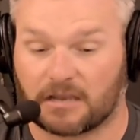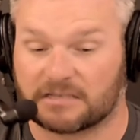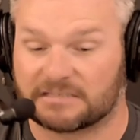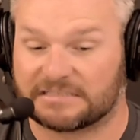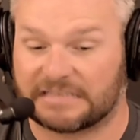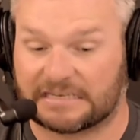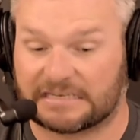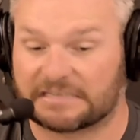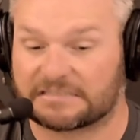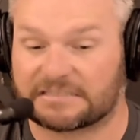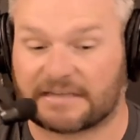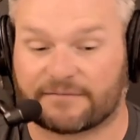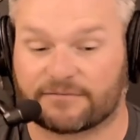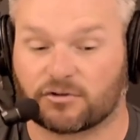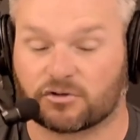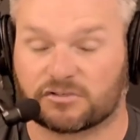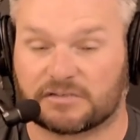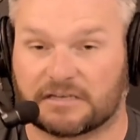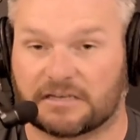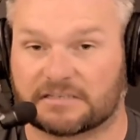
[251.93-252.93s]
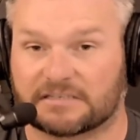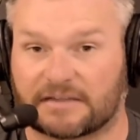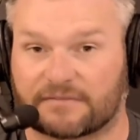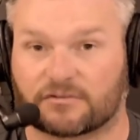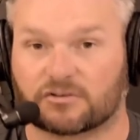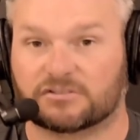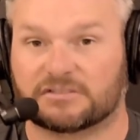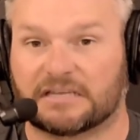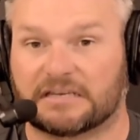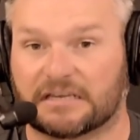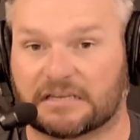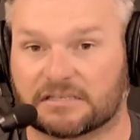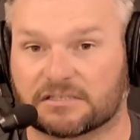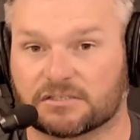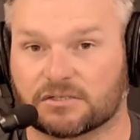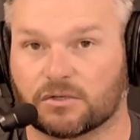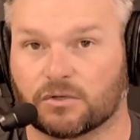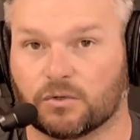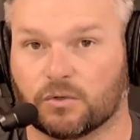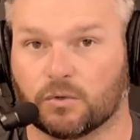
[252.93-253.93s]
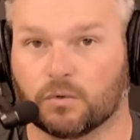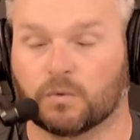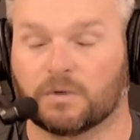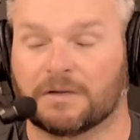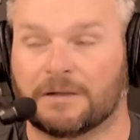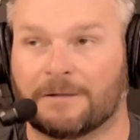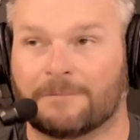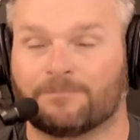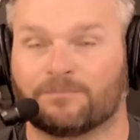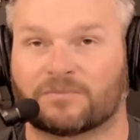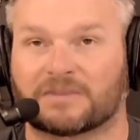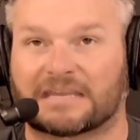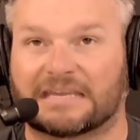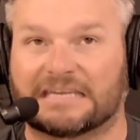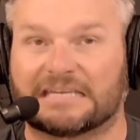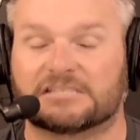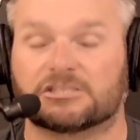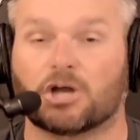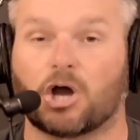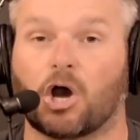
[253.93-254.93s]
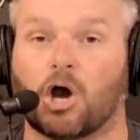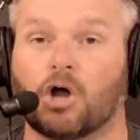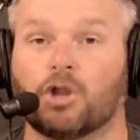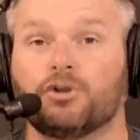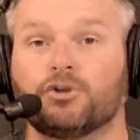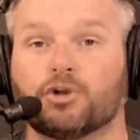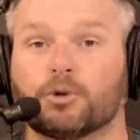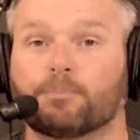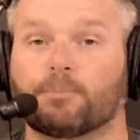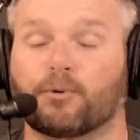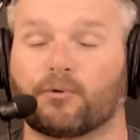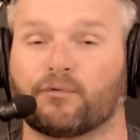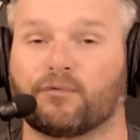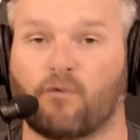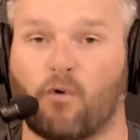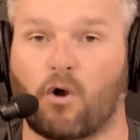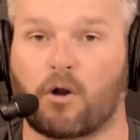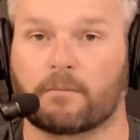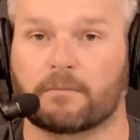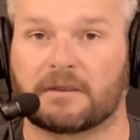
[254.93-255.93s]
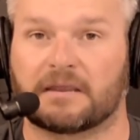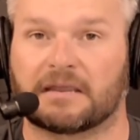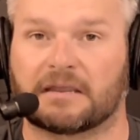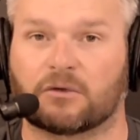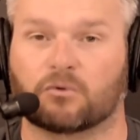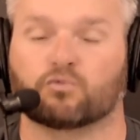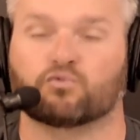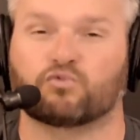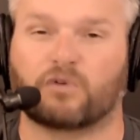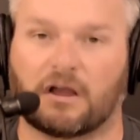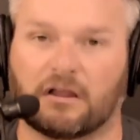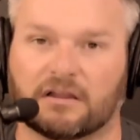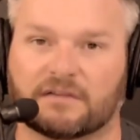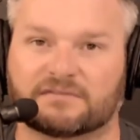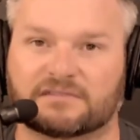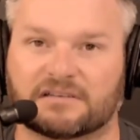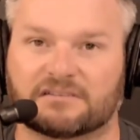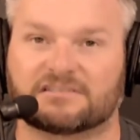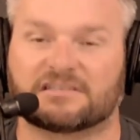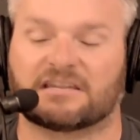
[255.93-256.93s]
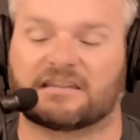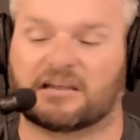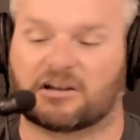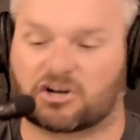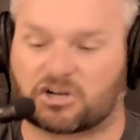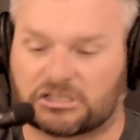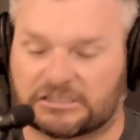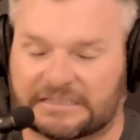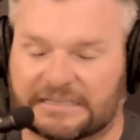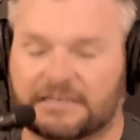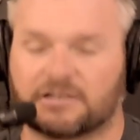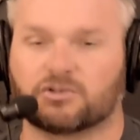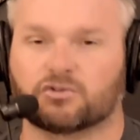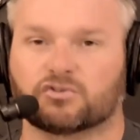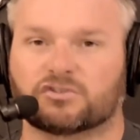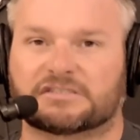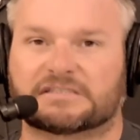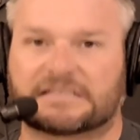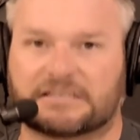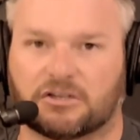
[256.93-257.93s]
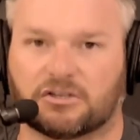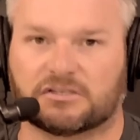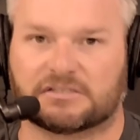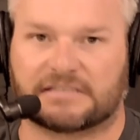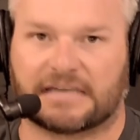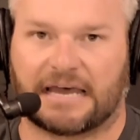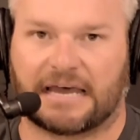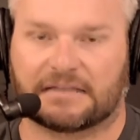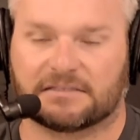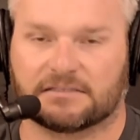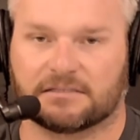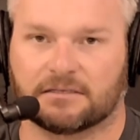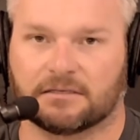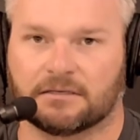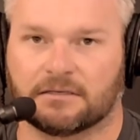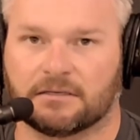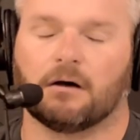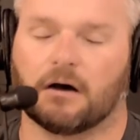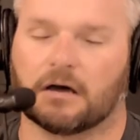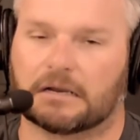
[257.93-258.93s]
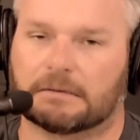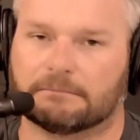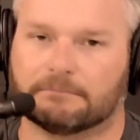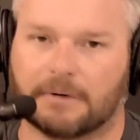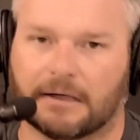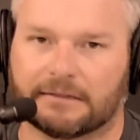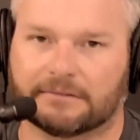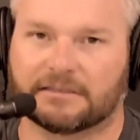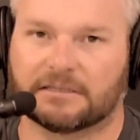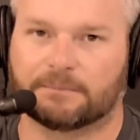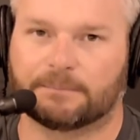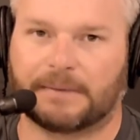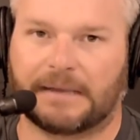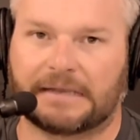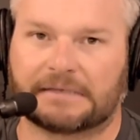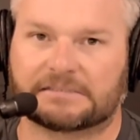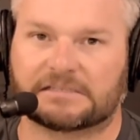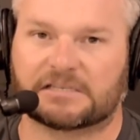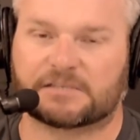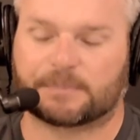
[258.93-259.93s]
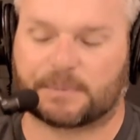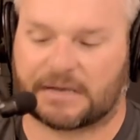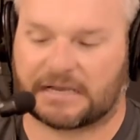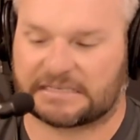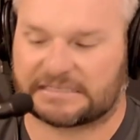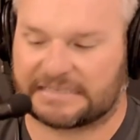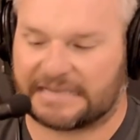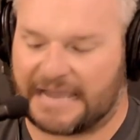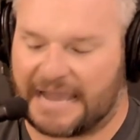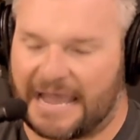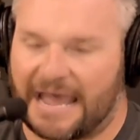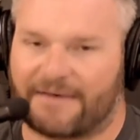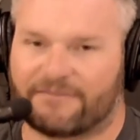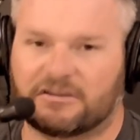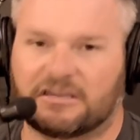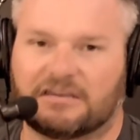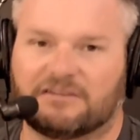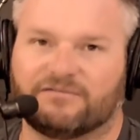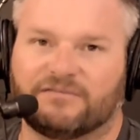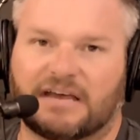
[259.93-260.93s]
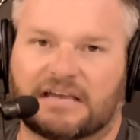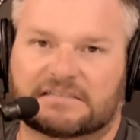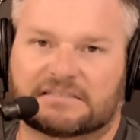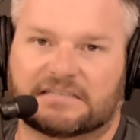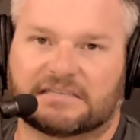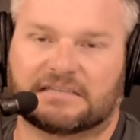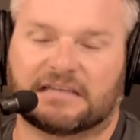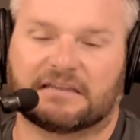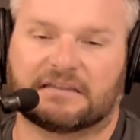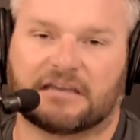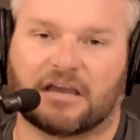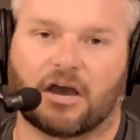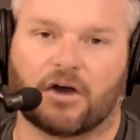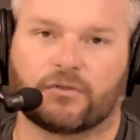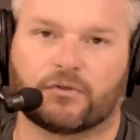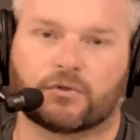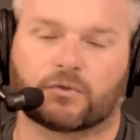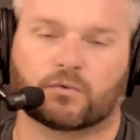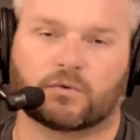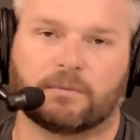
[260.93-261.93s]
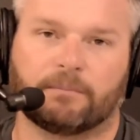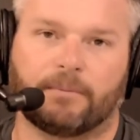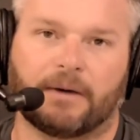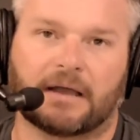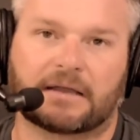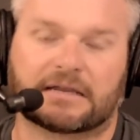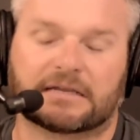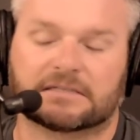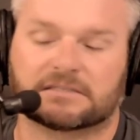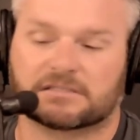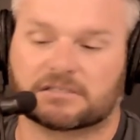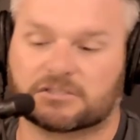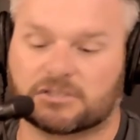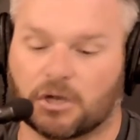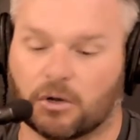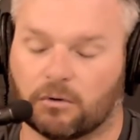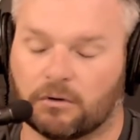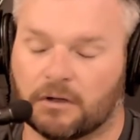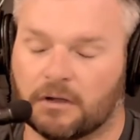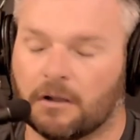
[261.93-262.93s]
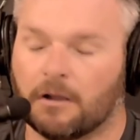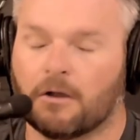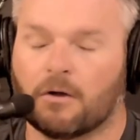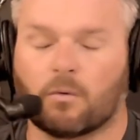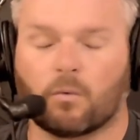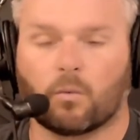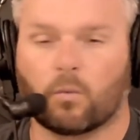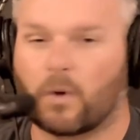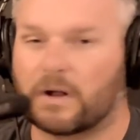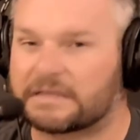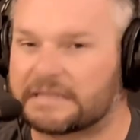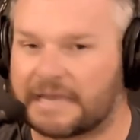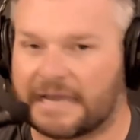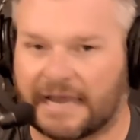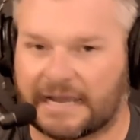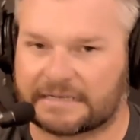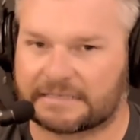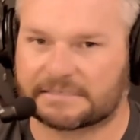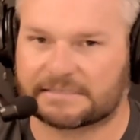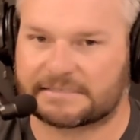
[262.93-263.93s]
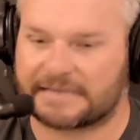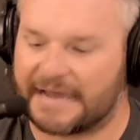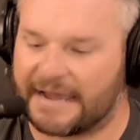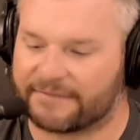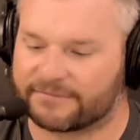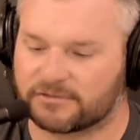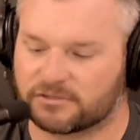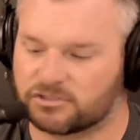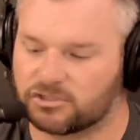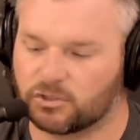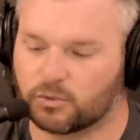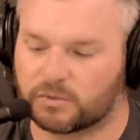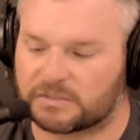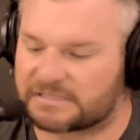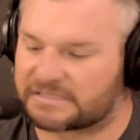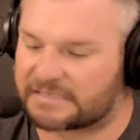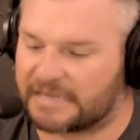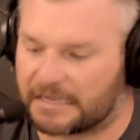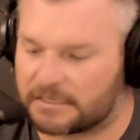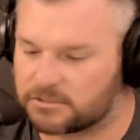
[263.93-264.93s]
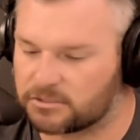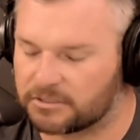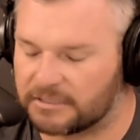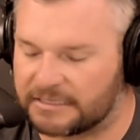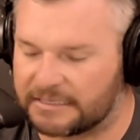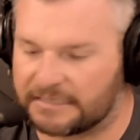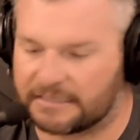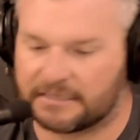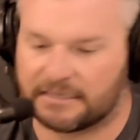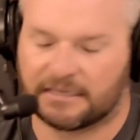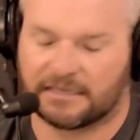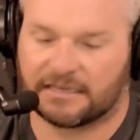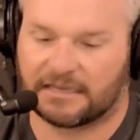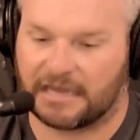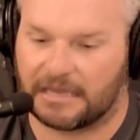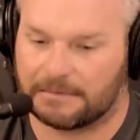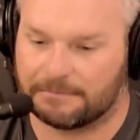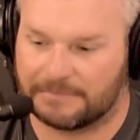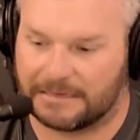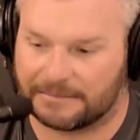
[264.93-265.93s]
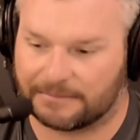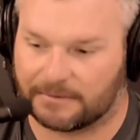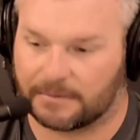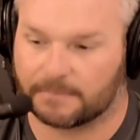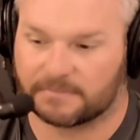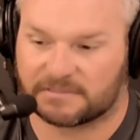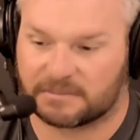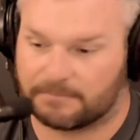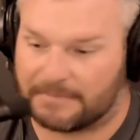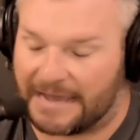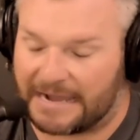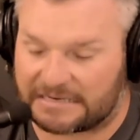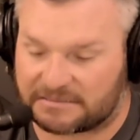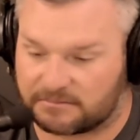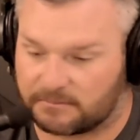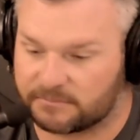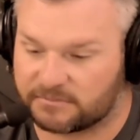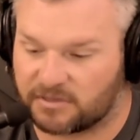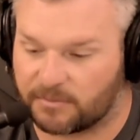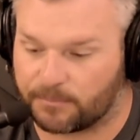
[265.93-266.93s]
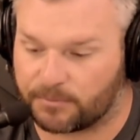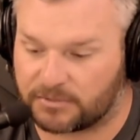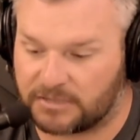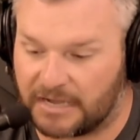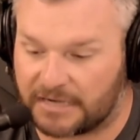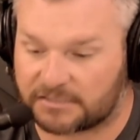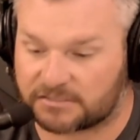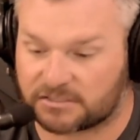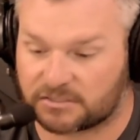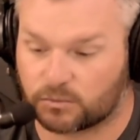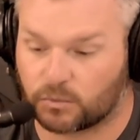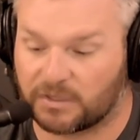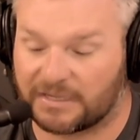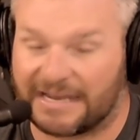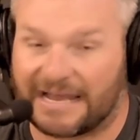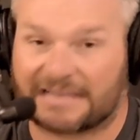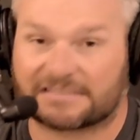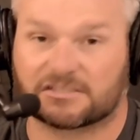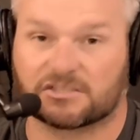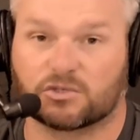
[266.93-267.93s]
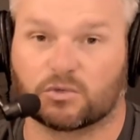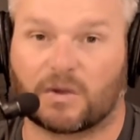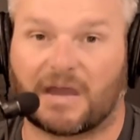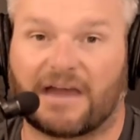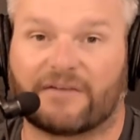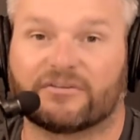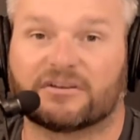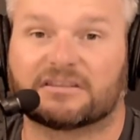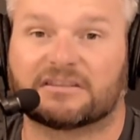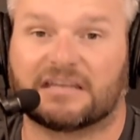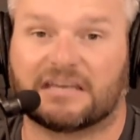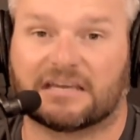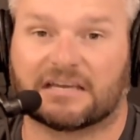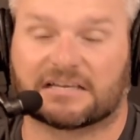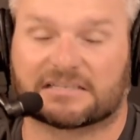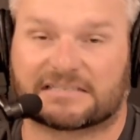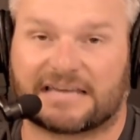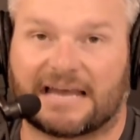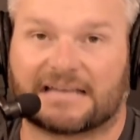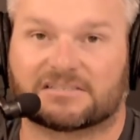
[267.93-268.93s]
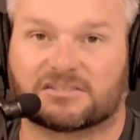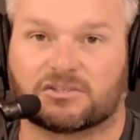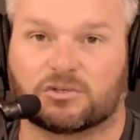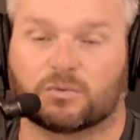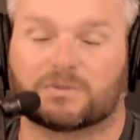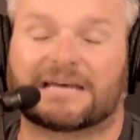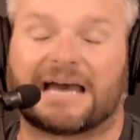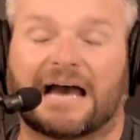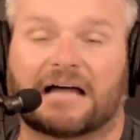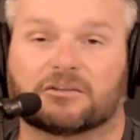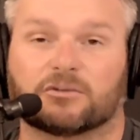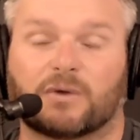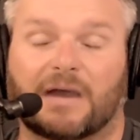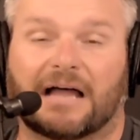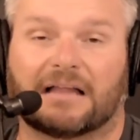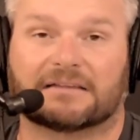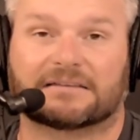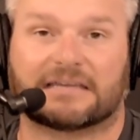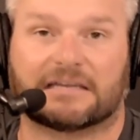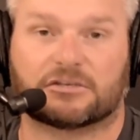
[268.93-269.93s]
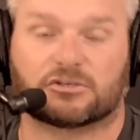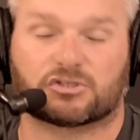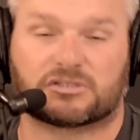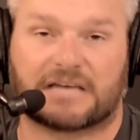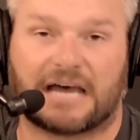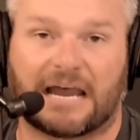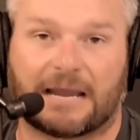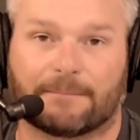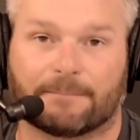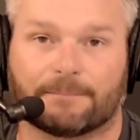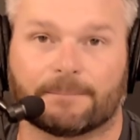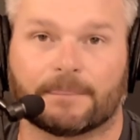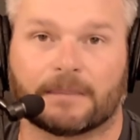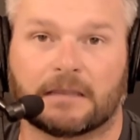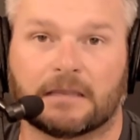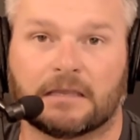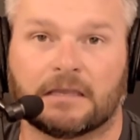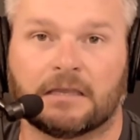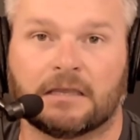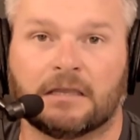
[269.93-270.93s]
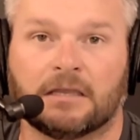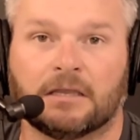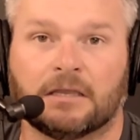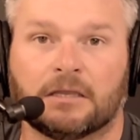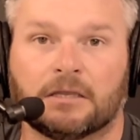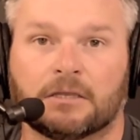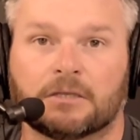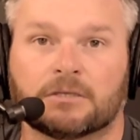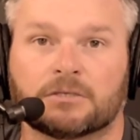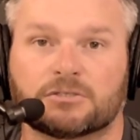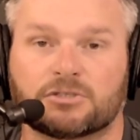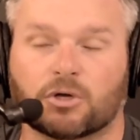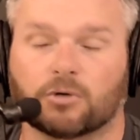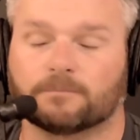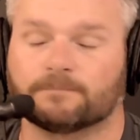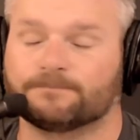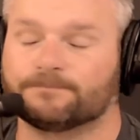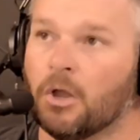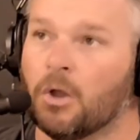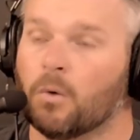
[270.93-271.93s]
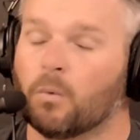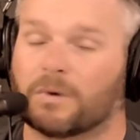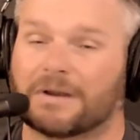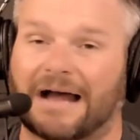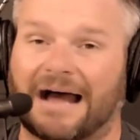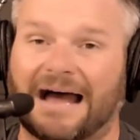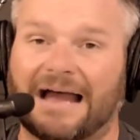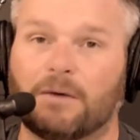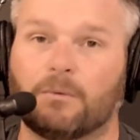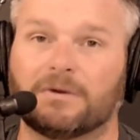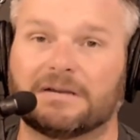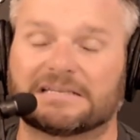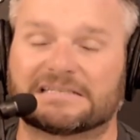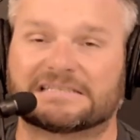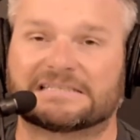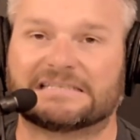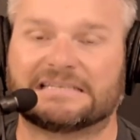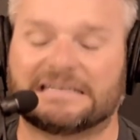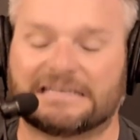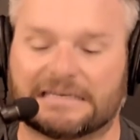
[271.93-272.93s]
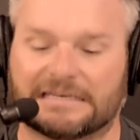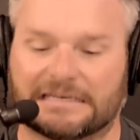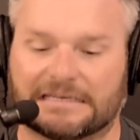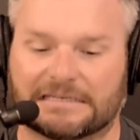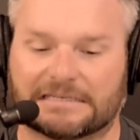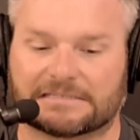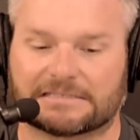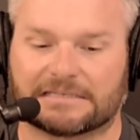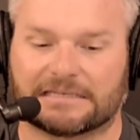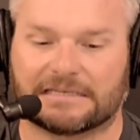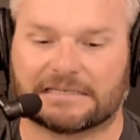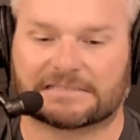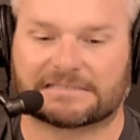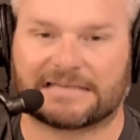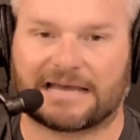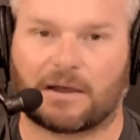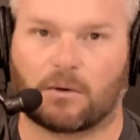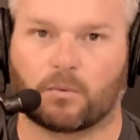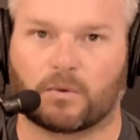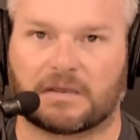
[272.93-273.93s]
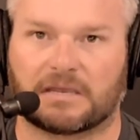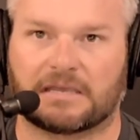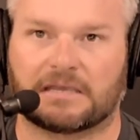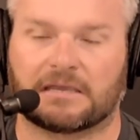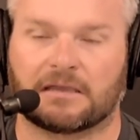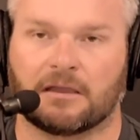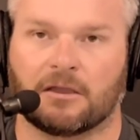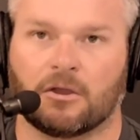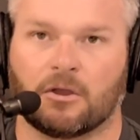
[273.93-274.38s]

dentist after dentist after dentist who is underperforming relative to their clinical skill set on a monthly basis because they haven't invested in the other 3 buckets. So what the heck does that have to do with scheduling and minimums and maximums of production? Well, it has to do everything because it has to do with how you allocate your time. So what I want to see is that we